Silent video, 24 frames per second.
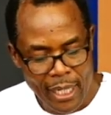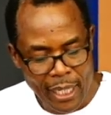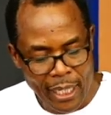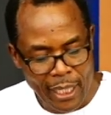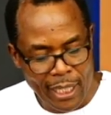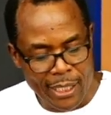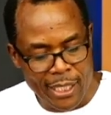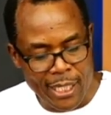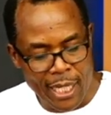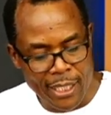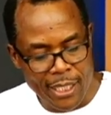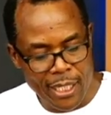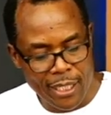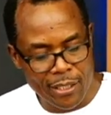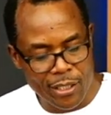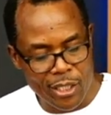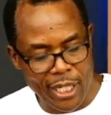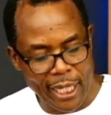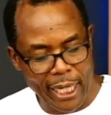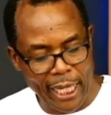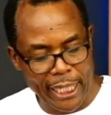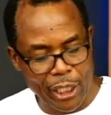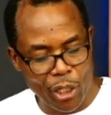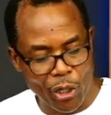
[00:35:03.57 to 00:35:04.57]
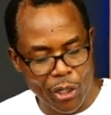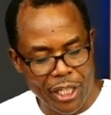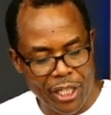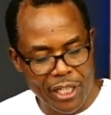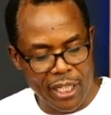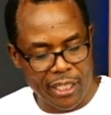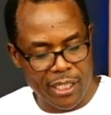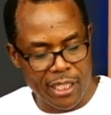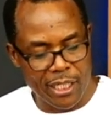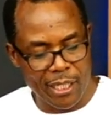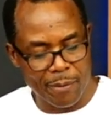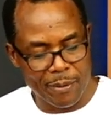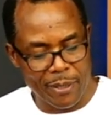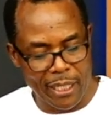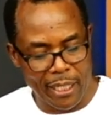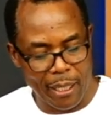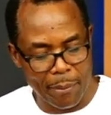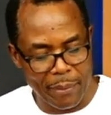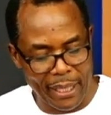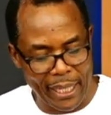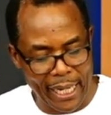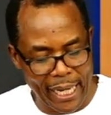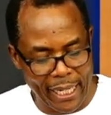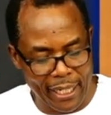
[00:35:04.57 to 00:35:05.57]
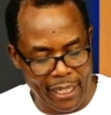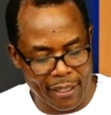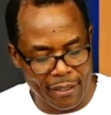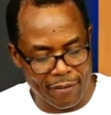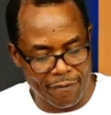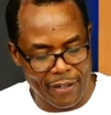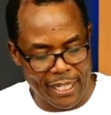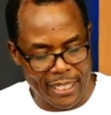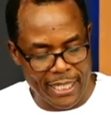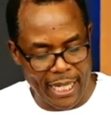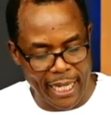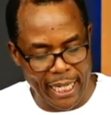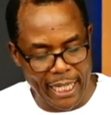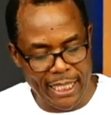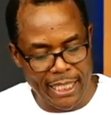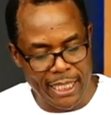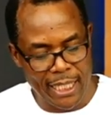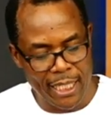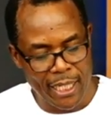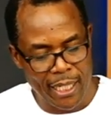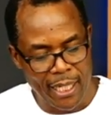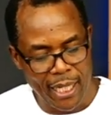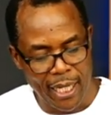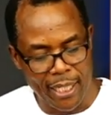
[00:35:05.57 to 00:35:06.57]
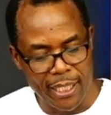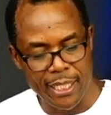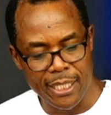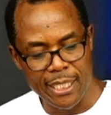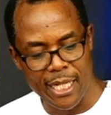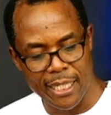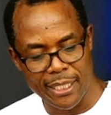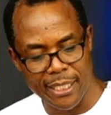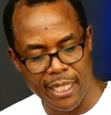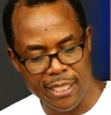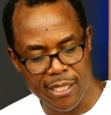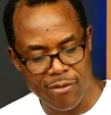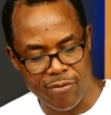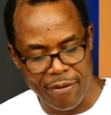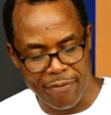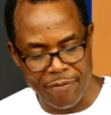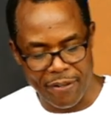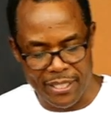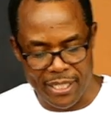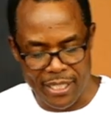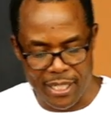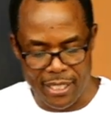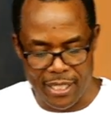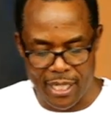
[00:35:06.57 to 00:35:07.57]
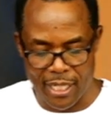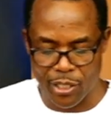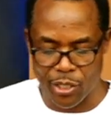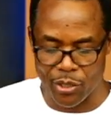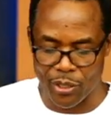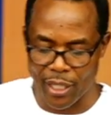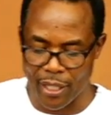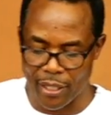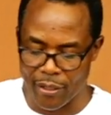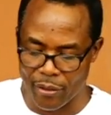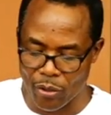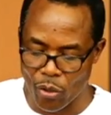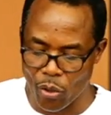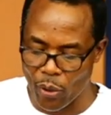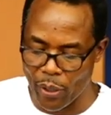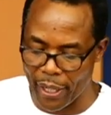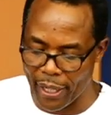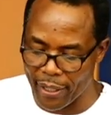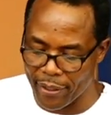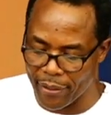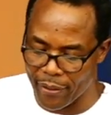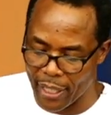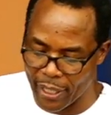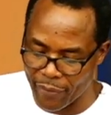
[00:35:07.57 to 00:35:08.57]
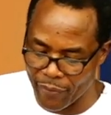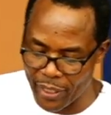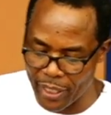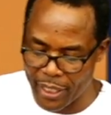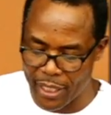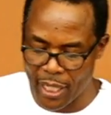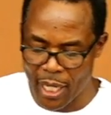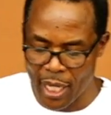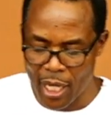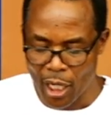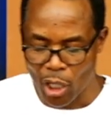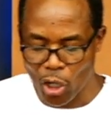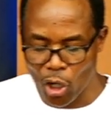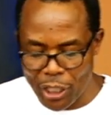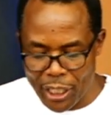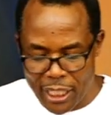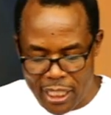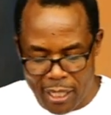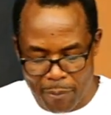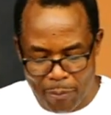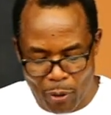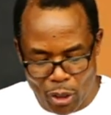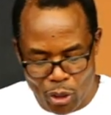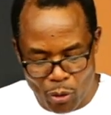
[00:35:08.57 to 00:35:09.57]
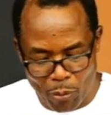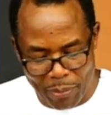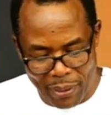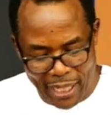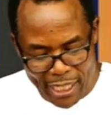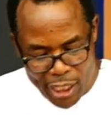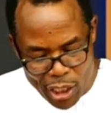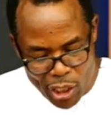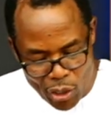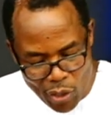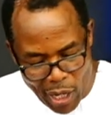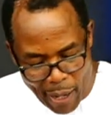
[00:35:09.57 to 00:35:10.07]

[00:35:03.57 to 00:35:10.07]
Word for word: It says in 2 Corinthians chapter number 9 and verse 8, and these are just references that you can go and uh, read. God is able to bless you